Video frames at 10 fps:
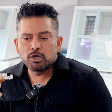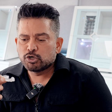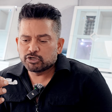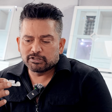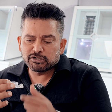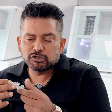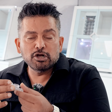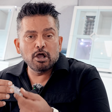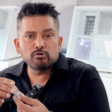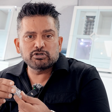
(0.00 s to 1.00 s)
So there's
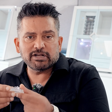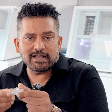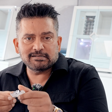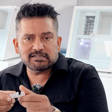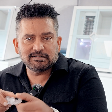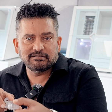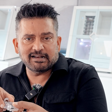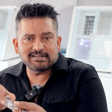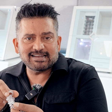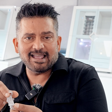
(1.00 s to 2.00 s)
no chance that
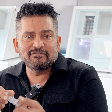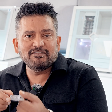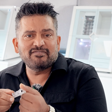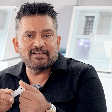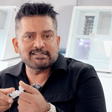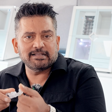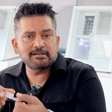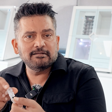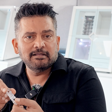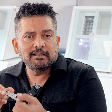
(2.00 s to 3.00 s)
it's ever
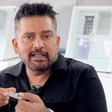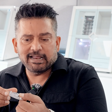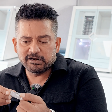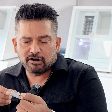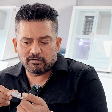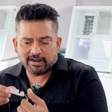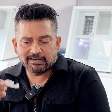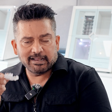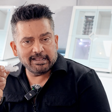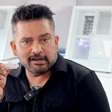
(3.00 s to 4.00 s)
fitted
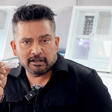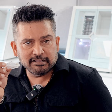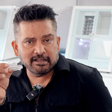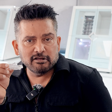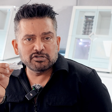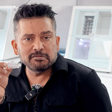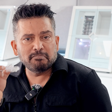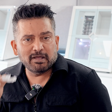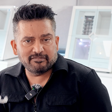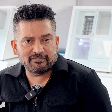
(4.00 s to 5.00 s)
incorrectly. It either goes in
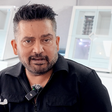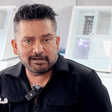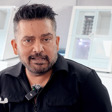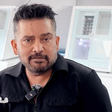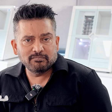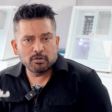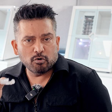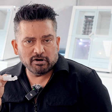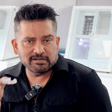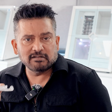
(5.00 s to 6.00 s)
perfectly
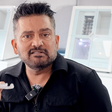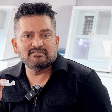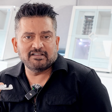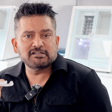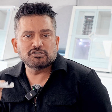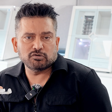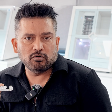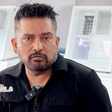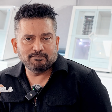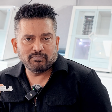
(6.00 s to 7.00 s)
or it doesn't fit at
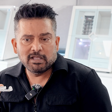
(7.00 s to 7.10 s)
all.